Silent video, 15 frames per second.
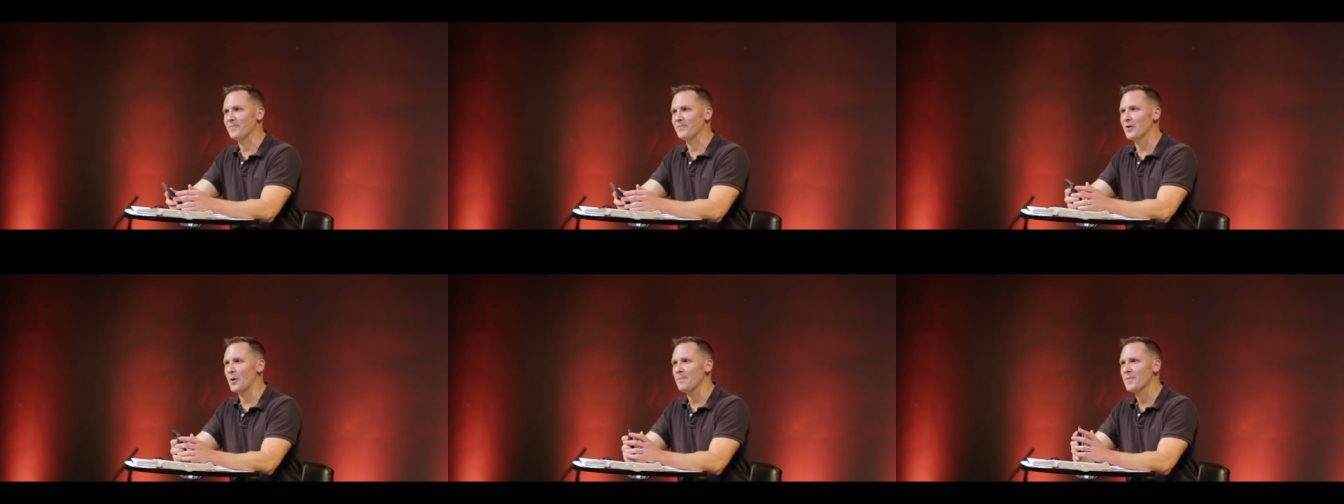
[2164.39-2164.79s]

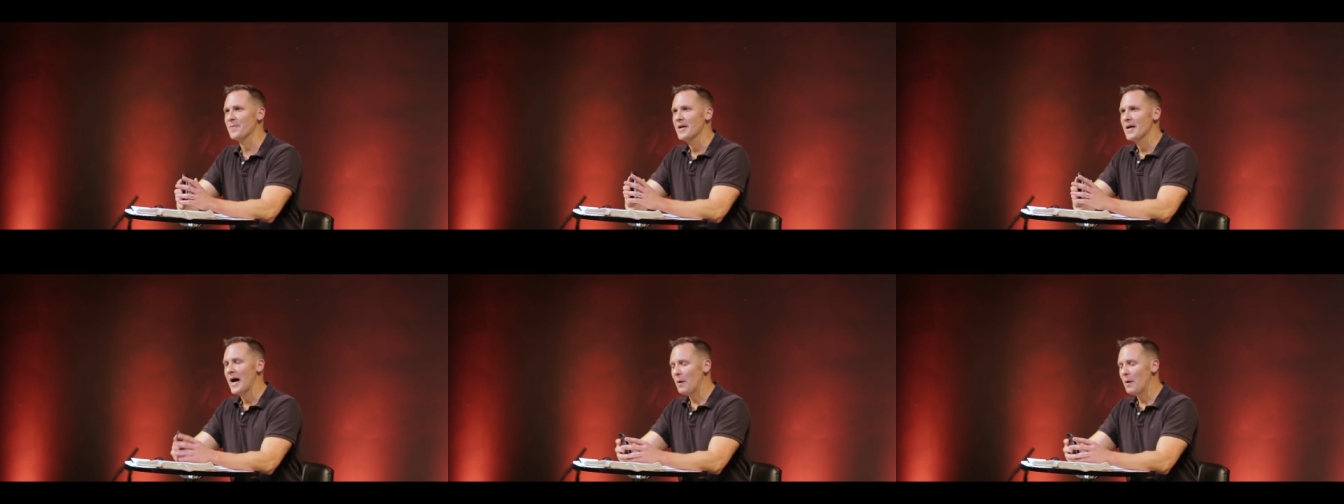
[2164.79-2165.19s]
So
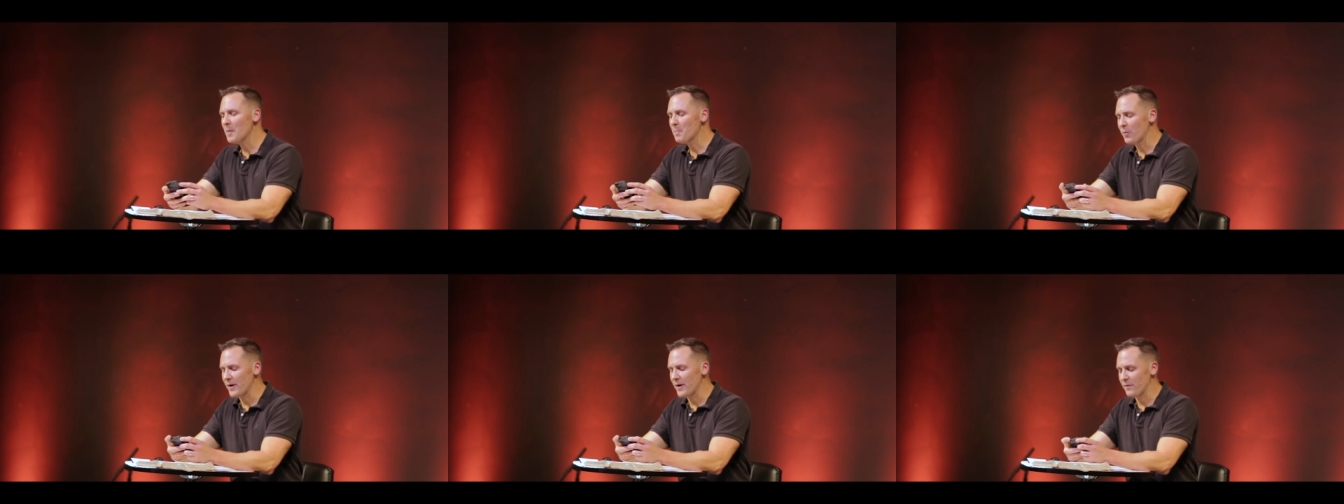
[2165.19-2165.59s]
I
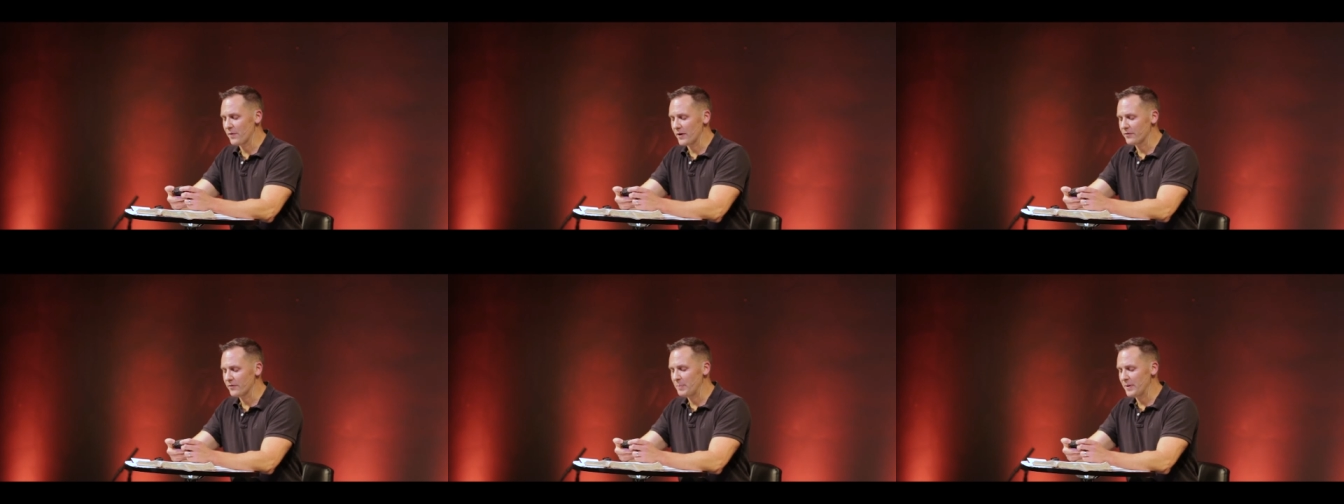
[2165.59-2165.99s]
want to pray for
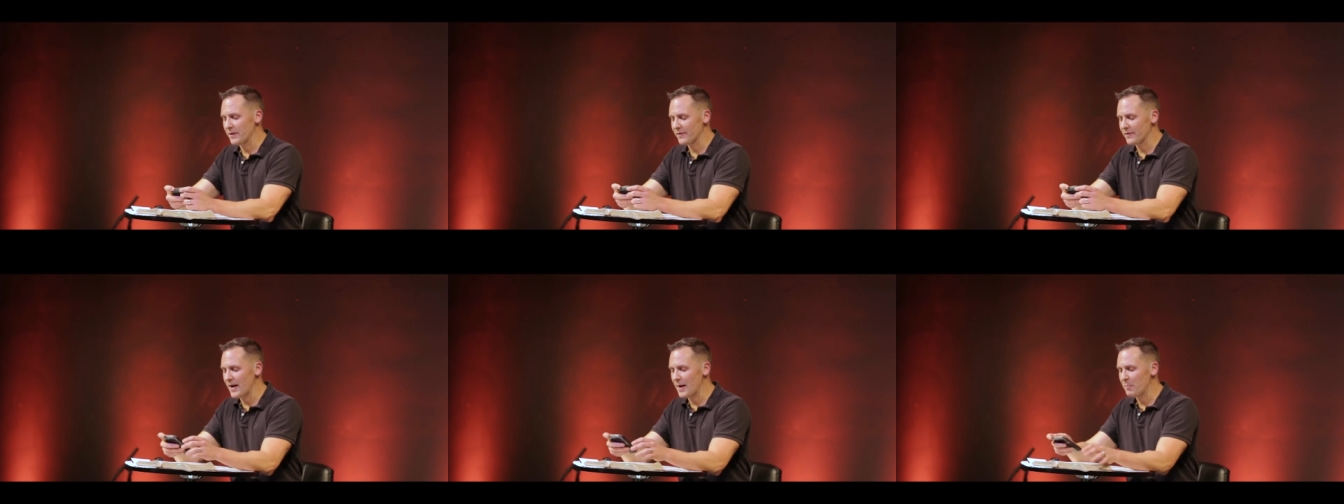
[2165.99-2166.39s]
us
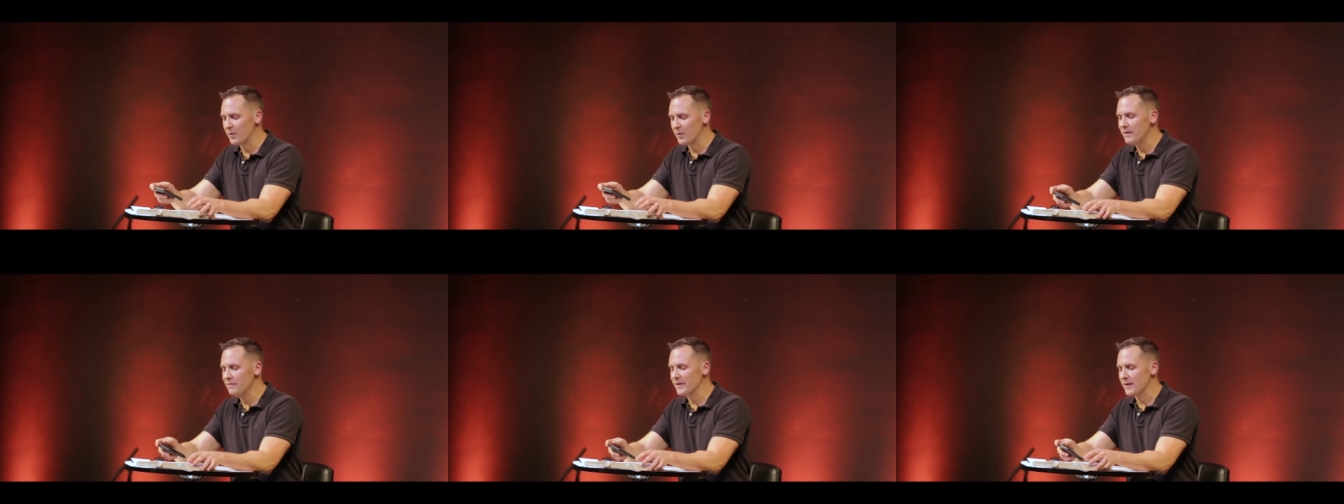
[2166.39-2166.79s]
because I, I
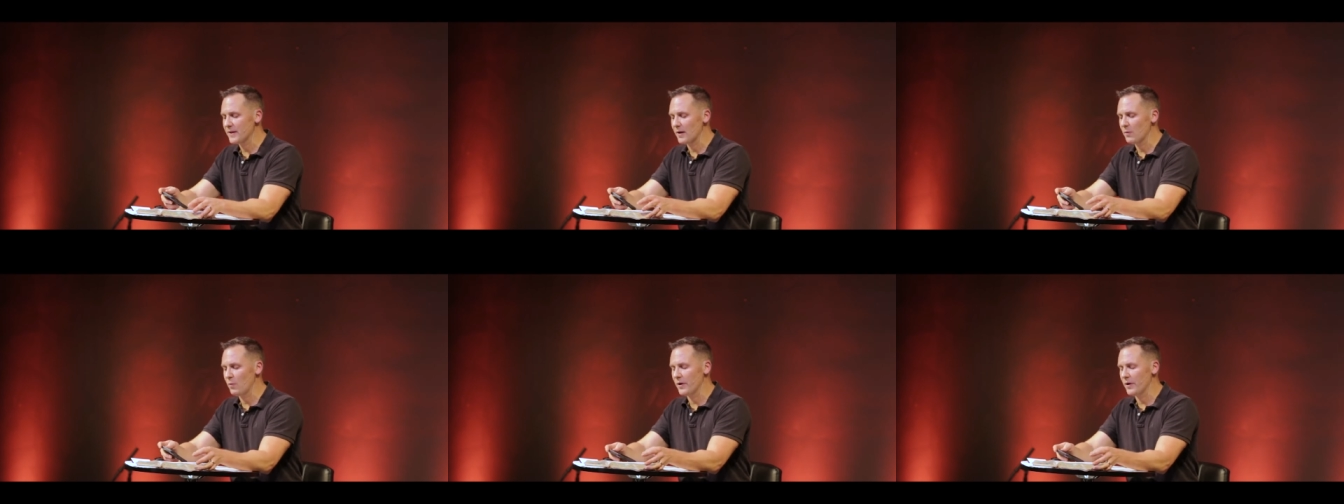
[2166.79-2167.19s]
believe that
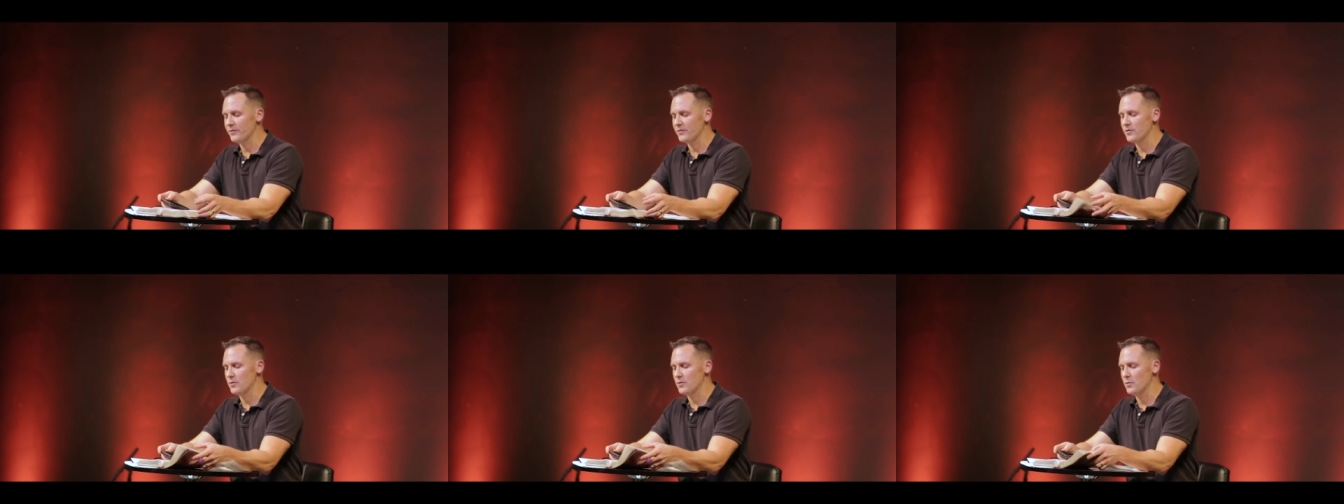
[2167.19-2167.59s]
God
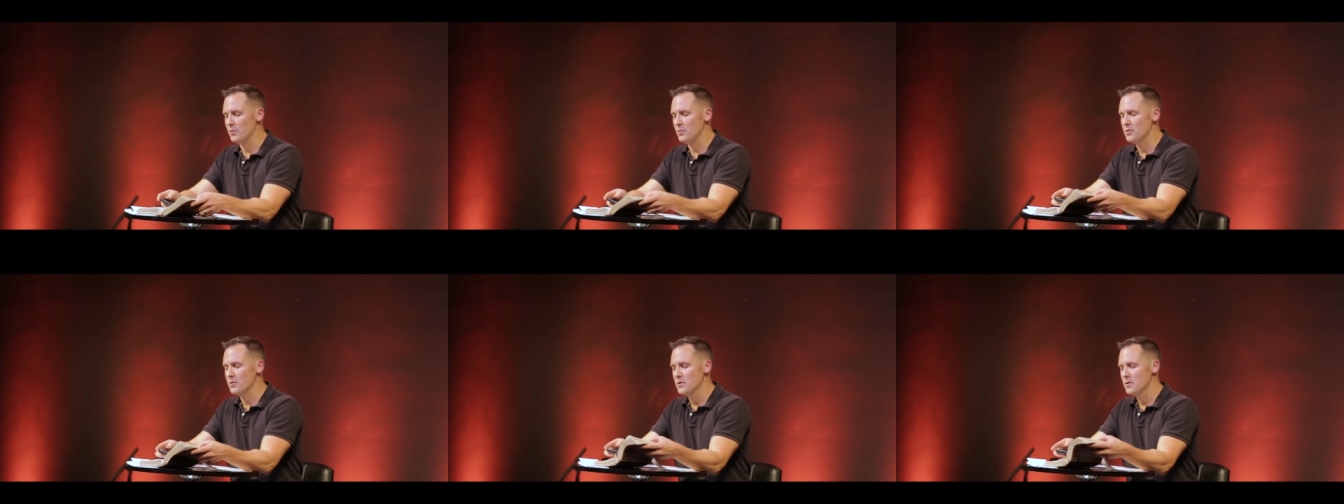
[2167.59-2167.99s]
wants
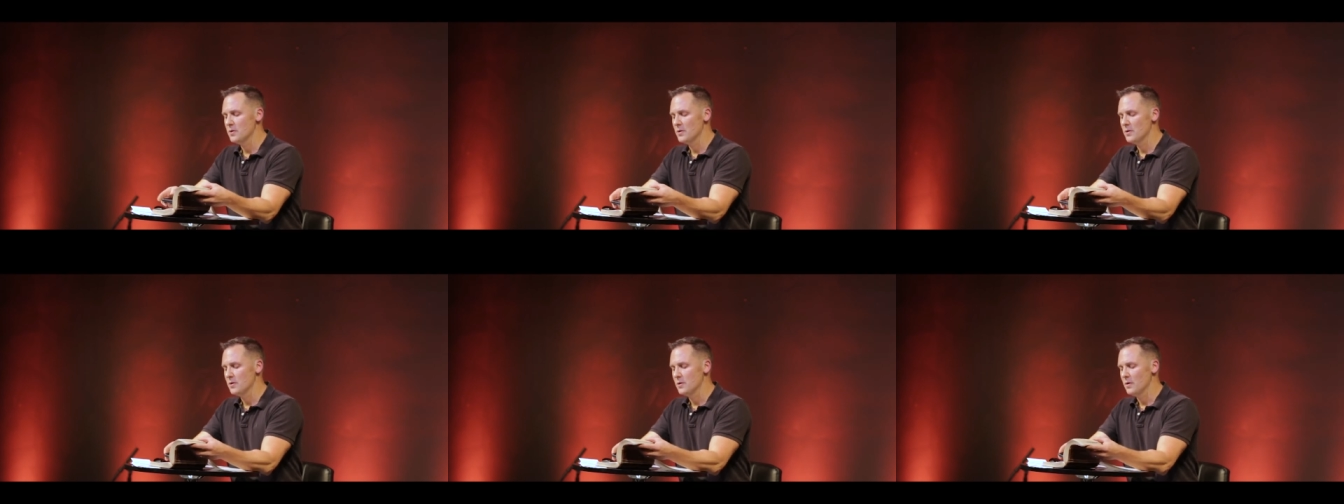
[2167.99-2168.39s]
to
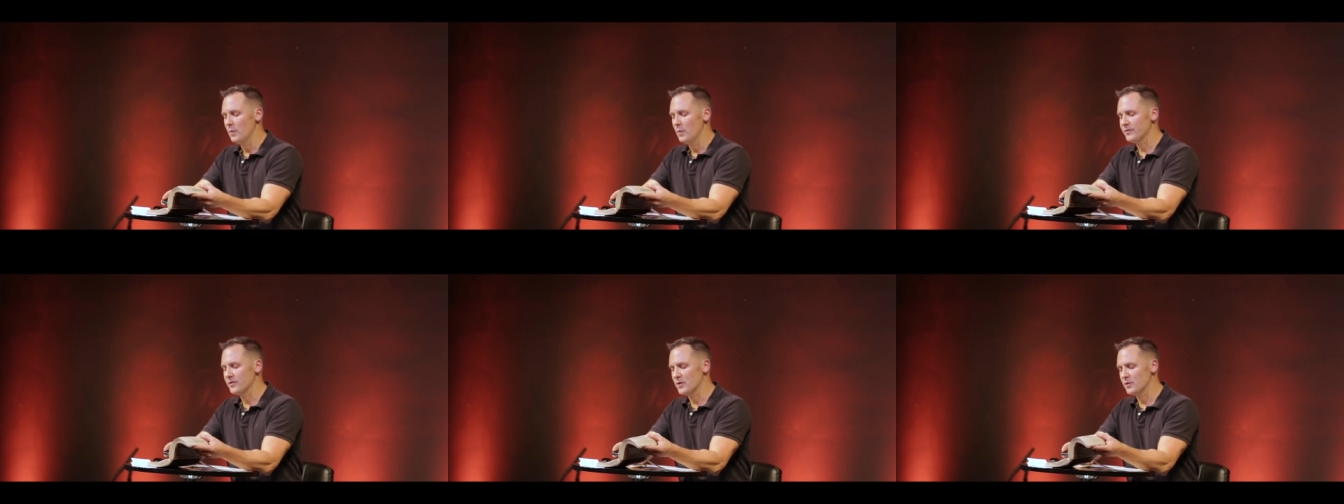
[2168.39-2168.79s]

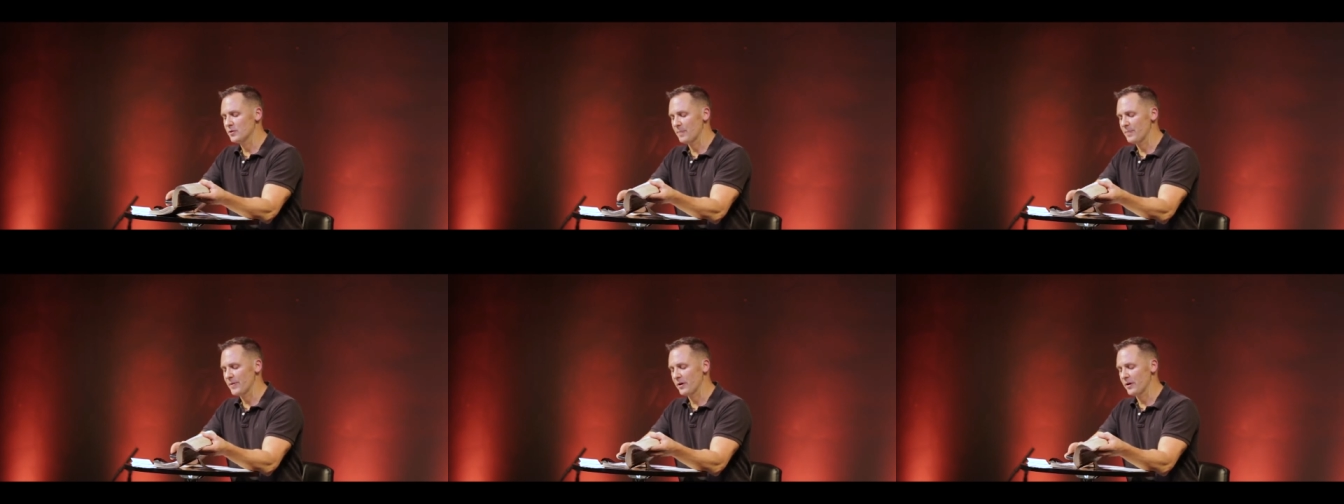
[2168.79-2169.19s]
wants to do
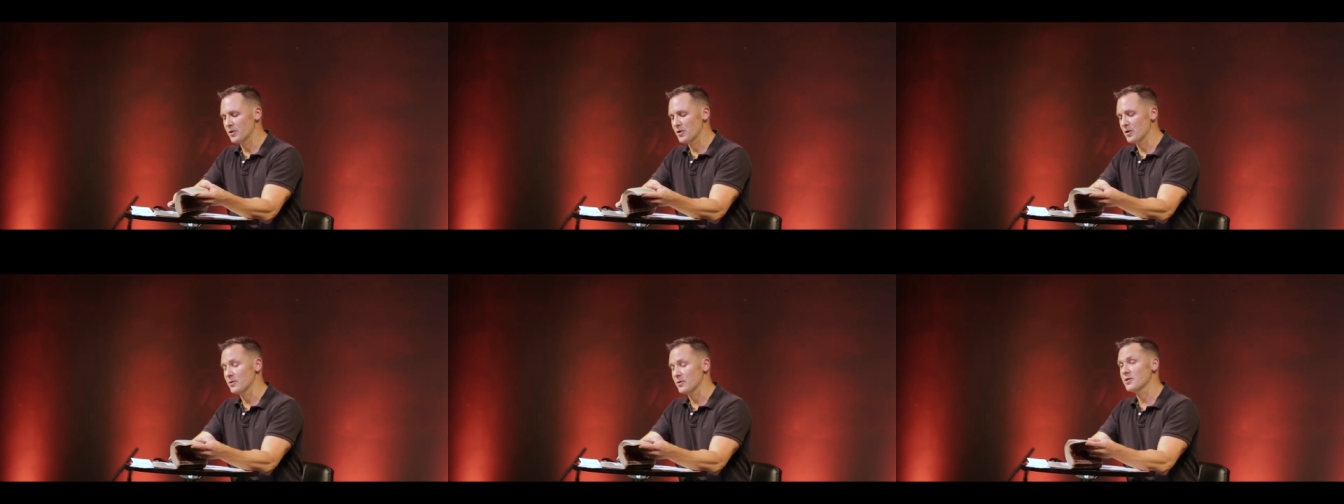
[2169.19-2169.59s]
something in our
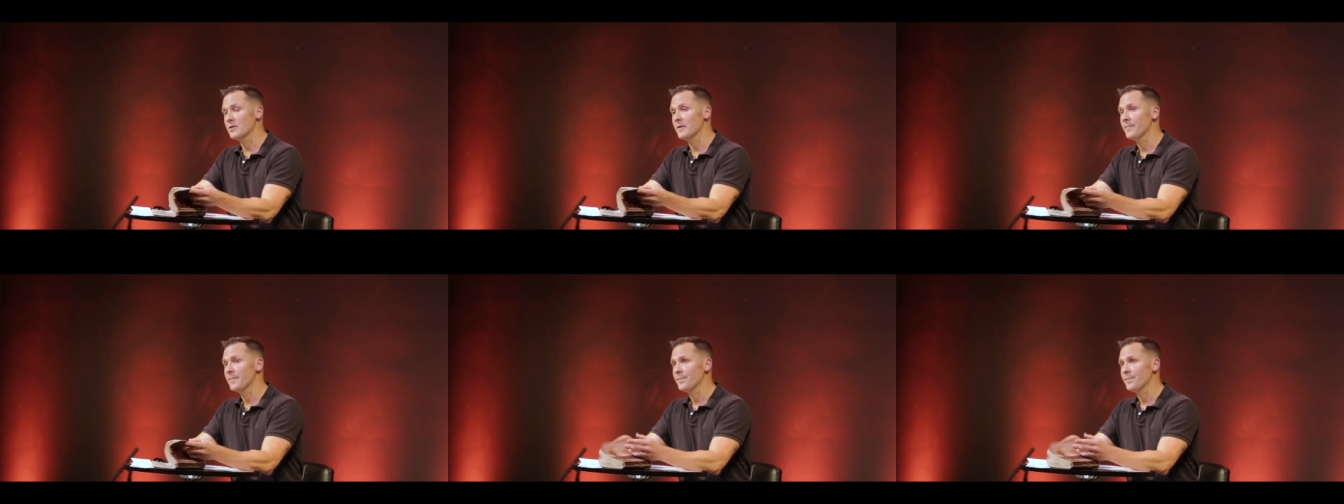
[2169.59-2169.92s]
church